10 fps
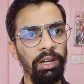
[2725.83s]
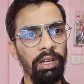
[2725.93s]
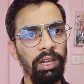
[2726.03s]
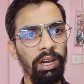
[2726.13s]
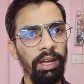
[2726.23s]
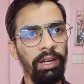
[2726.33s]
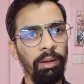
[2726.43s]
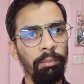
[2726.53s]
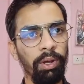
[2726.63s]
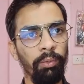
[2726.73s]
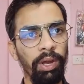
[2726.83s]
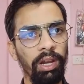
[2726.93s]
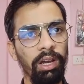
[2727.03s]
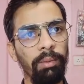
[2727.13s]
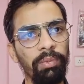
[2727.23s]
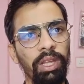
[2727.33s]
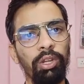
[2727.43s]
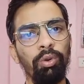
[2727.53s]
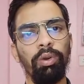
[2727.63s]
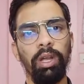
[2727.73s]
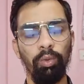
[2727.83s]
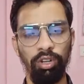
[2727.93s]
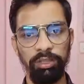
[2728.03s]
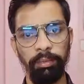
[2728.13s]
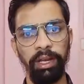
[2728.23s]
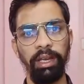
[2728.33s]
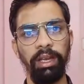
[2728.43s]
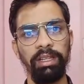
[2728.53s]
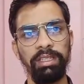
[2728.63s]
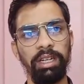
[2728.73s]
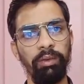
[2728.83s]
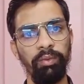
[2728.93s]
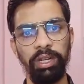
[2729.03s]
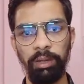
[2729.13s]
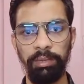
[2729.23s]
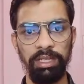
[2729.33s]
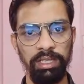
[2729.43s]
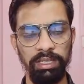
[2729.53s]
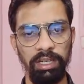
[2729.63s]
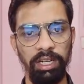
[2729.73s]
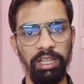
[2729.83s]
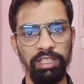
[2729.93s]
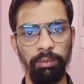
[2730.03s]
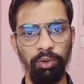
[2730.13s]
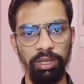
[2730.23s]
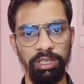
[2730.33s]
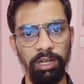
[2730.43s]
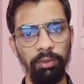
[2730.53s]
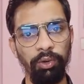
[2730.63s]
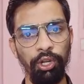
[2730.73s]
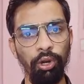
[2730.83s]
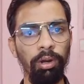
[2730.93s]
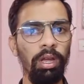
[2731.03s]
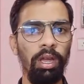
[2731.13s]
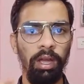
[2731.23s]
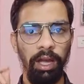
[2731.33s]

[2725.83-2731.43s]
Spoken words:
till line number welcome, then you can watch my LCD with temperature sensor data simulation video.